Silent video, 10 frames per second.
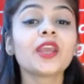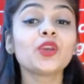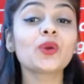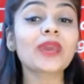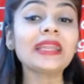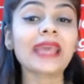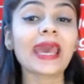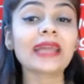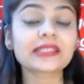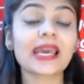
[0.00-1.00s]
you can
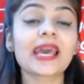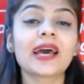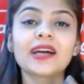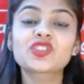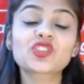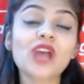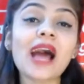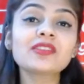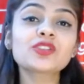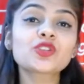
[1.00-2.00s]
get a
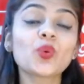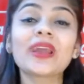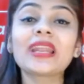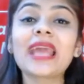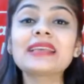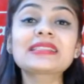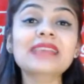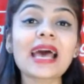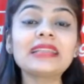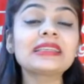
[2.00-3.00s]
chance to win
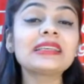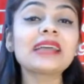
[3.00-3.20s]
exciting,